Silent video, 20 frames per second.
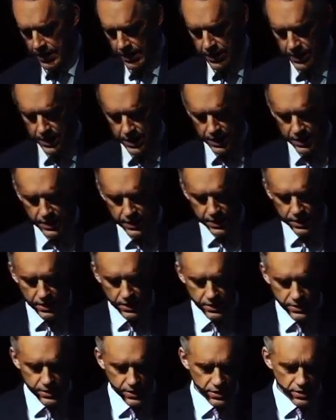The idea
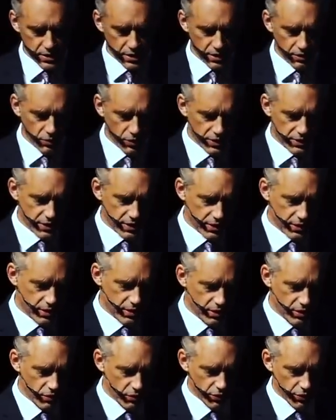essentially was that
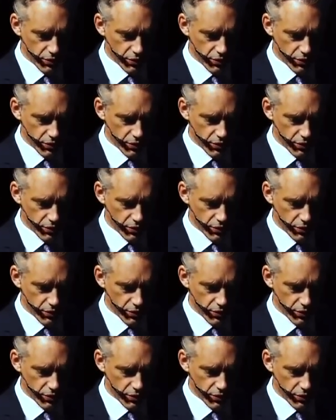to know